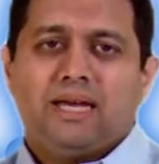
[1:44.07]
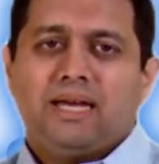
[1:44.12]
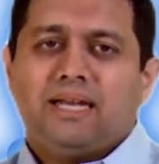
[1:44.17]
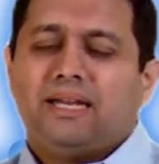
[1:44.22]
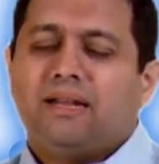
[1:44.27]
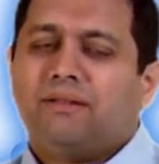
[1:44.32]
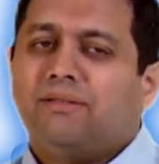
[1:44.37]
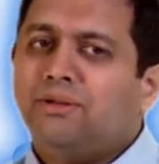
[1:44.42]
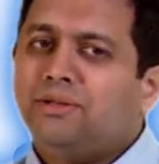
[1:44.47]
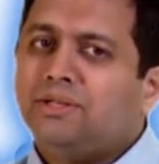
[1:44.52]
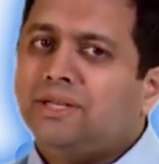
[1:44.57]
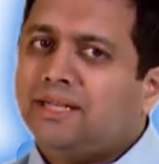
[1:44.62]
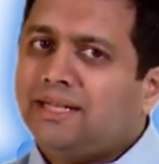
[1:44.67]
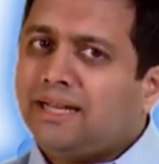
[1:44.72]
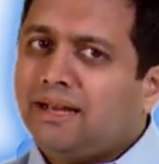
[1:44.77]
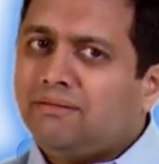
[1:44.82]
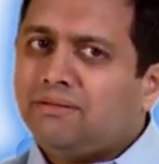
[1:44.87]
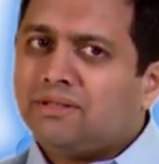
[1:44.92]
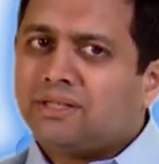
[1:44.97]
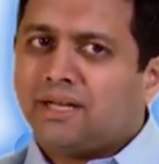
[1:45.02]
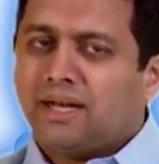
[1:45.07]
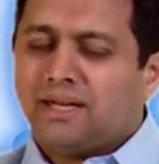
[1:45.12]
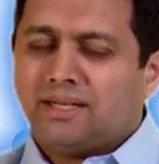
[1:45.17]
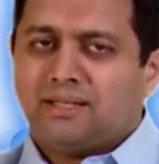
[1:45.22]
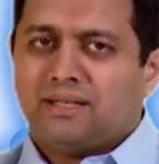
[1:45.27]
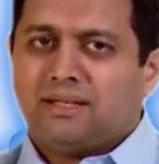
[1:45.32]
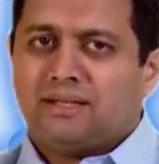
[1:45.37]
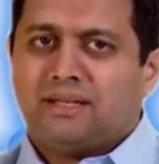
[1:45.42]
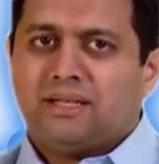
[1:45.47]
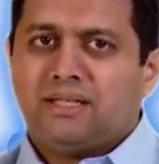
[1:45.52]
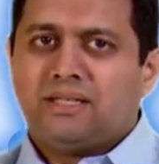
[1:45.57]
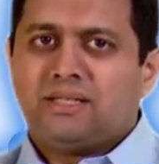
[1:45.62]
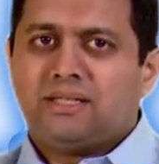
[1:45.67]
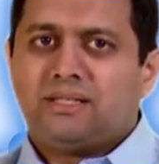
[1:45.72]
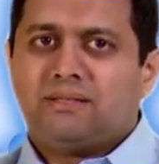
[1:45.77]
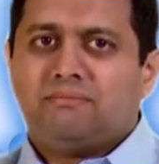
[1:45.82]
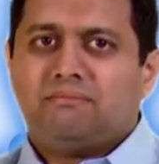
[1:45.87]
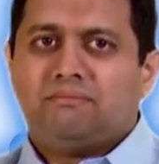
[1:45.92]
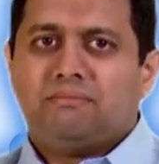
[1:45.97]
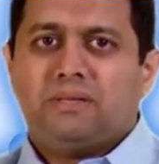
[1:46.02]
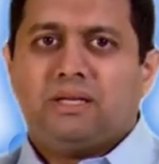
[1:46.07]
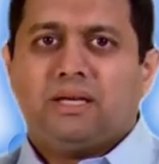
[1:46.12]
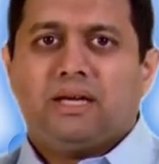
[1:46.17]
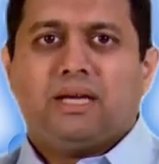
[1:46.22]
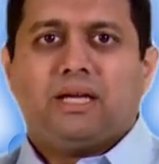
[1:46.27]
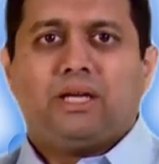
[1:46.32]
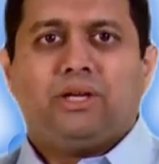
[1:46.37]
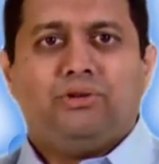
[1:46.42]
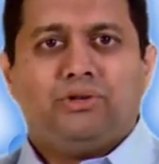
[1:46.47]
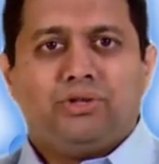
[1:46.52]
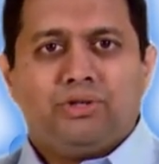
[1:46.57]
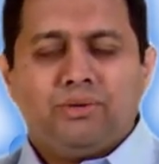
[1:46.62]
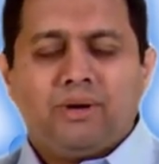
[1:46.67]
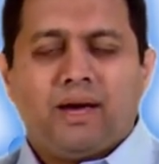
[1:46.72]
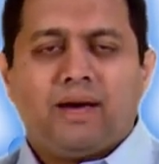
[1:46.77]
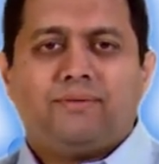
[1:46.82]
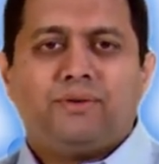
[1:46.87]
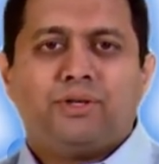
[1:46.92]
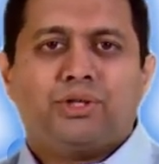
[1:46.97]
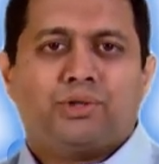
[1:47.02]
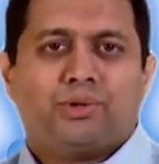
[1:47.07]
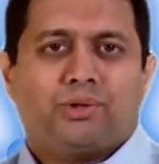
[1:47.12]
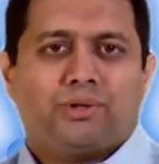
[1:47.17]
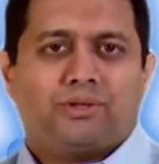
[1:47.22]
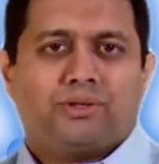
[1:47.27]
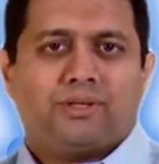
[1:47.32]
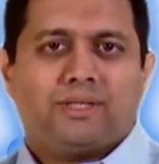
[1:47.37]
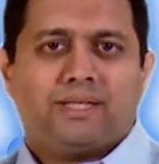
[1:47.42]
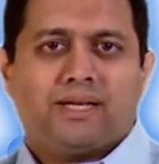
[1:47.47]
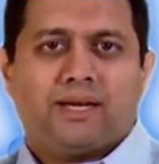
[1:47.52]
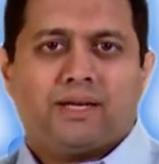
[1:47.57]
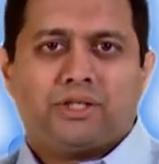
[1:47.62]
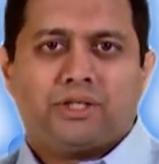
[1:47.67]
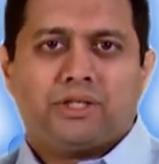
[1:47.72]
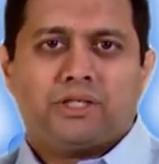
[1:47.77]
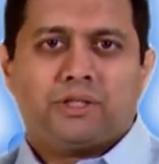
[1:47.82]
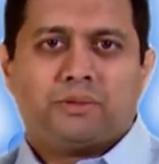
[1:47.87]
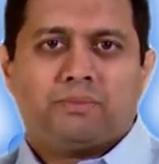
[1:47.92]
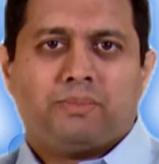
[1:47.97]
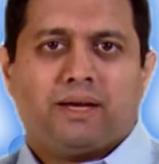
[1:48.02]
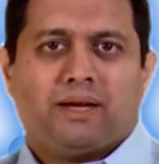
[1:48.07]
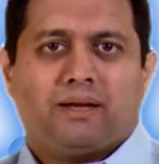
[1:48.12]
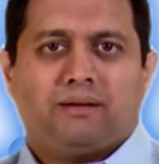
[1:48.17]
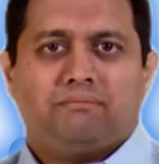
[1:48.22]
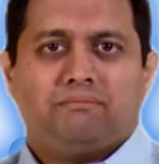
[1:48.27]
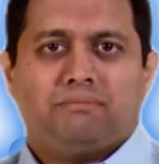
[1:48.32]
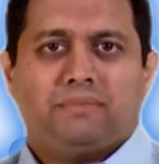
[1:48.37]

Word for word: Now, there's a downside to this. You do have a shorter attention span.